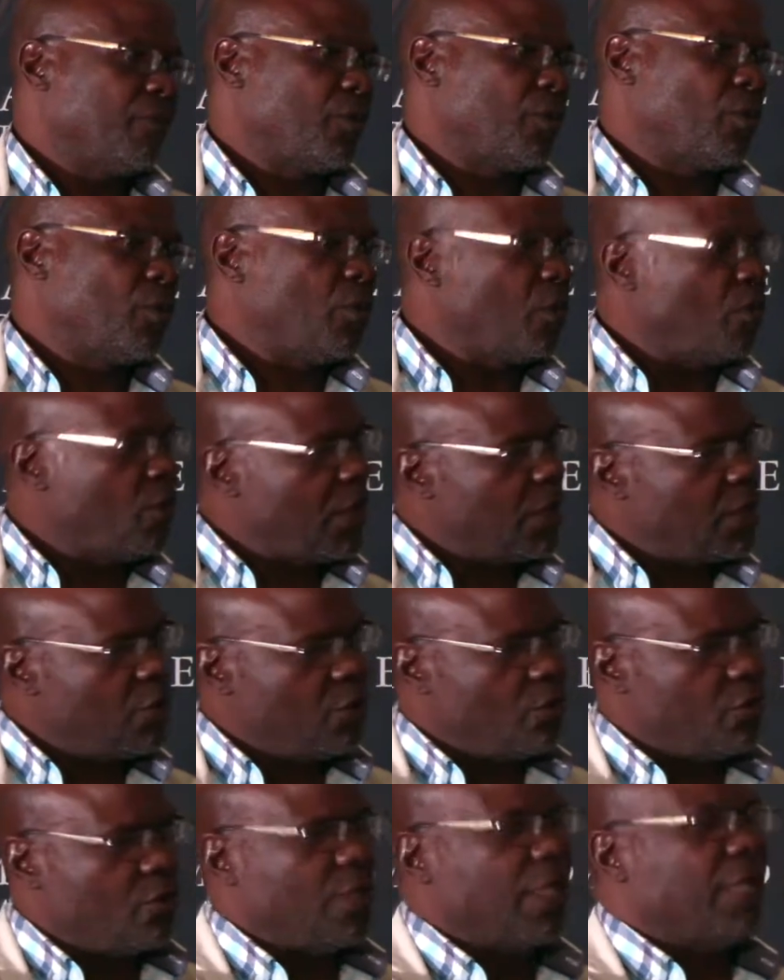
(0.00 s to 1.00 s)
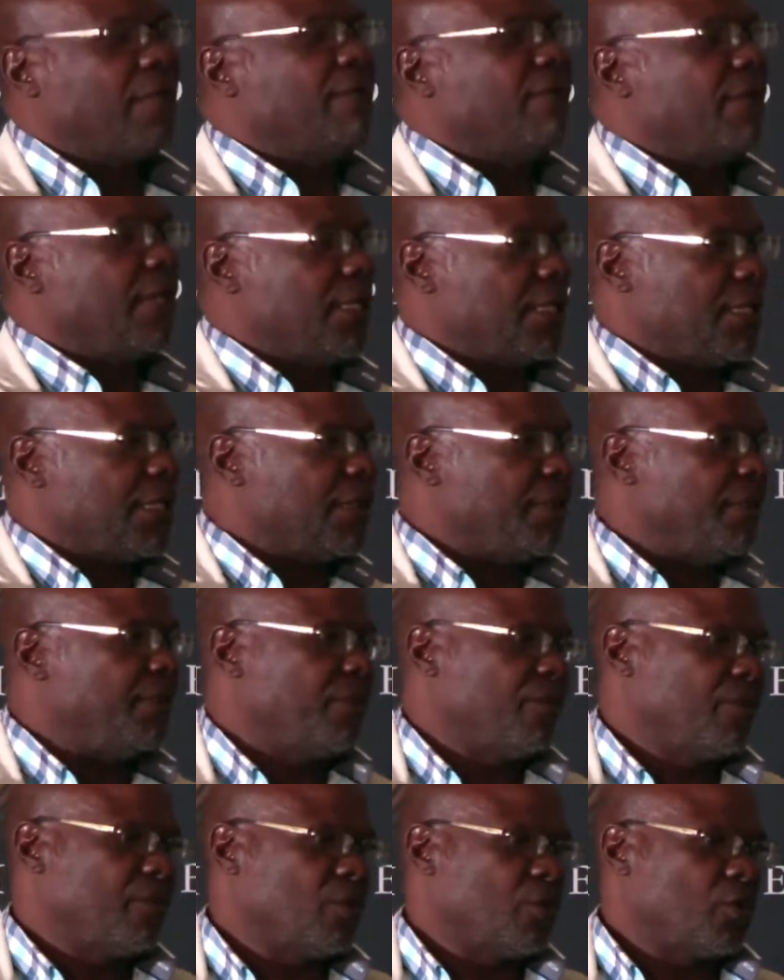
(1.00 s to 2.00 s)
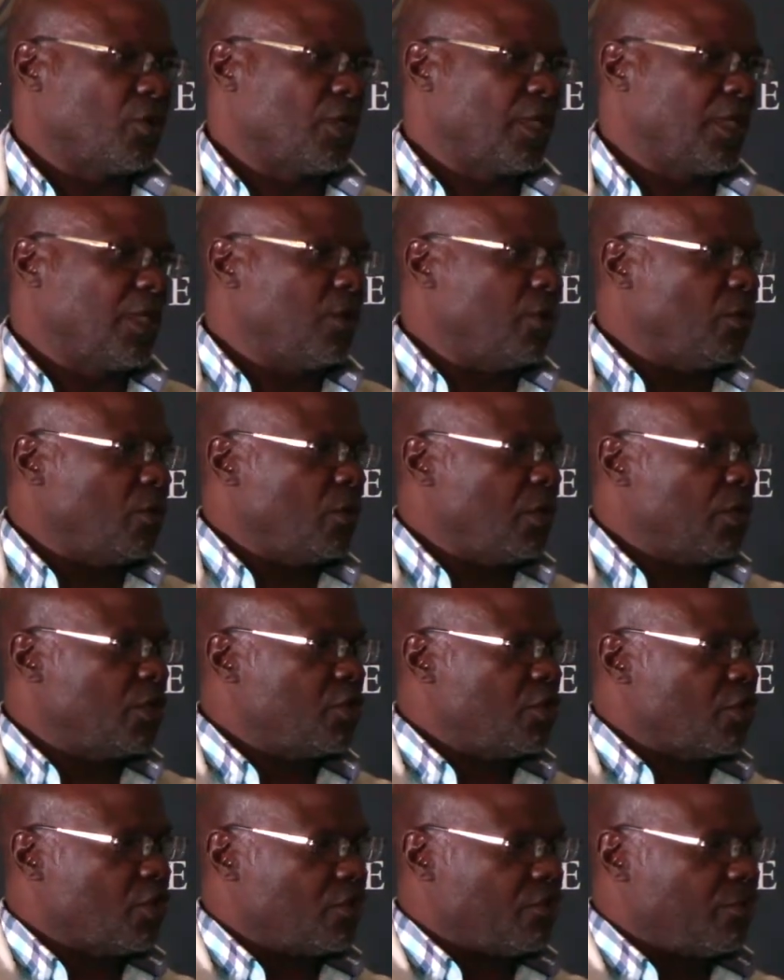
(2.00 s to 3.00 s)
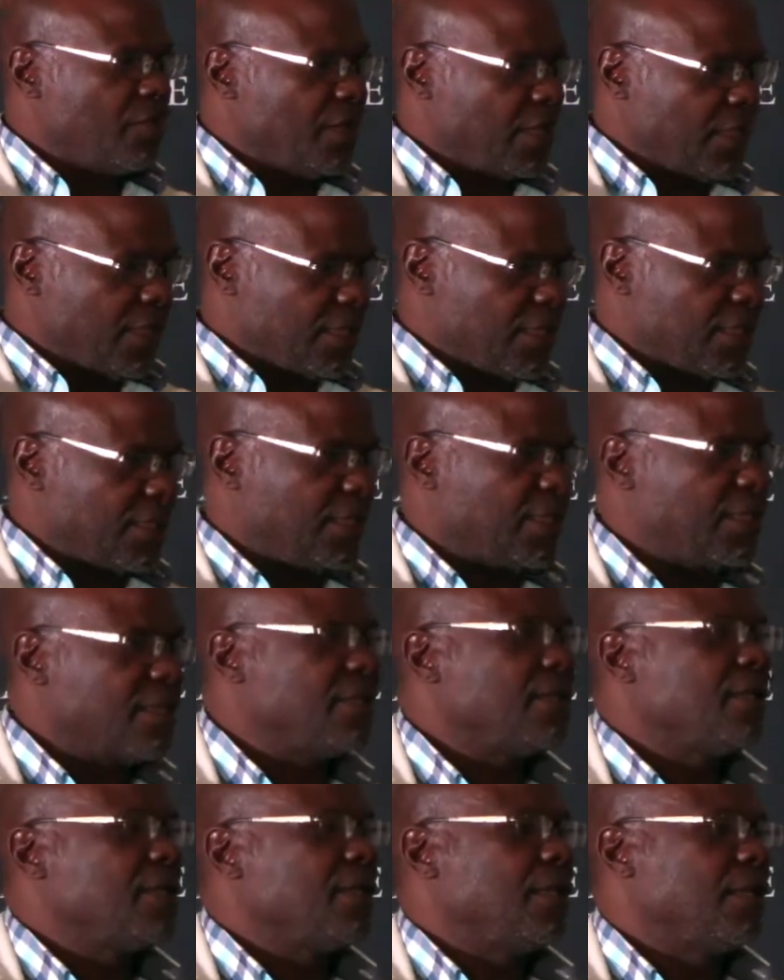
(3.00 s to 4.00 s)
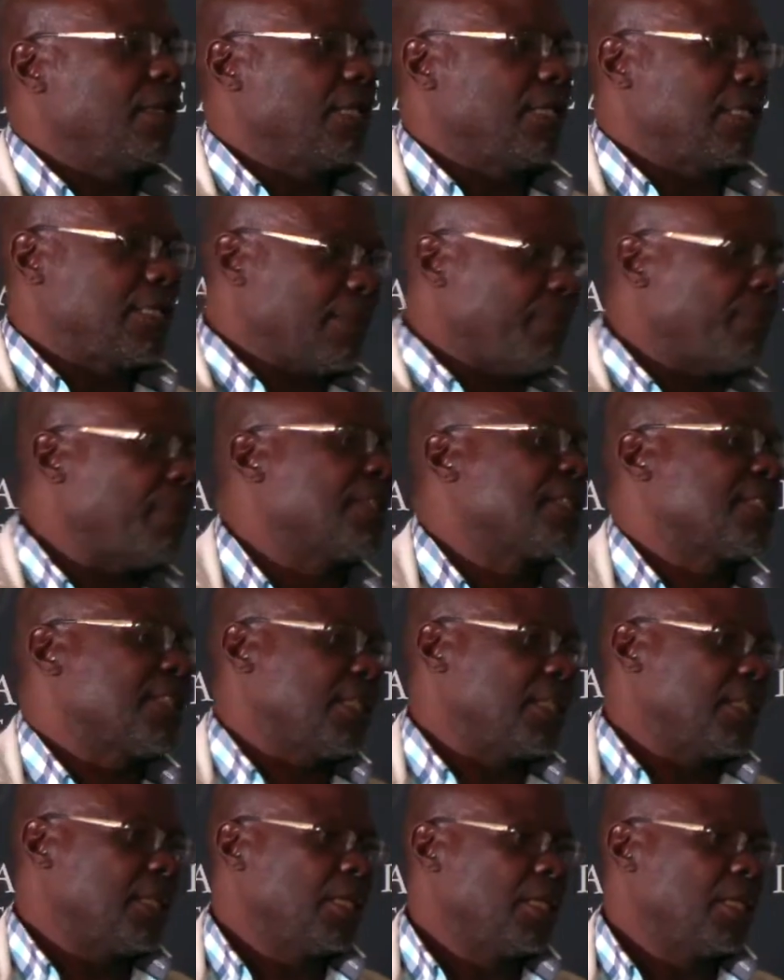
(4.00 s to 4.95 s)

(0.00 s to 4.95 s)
we want you to advise him. So they always chose me as a chairperson.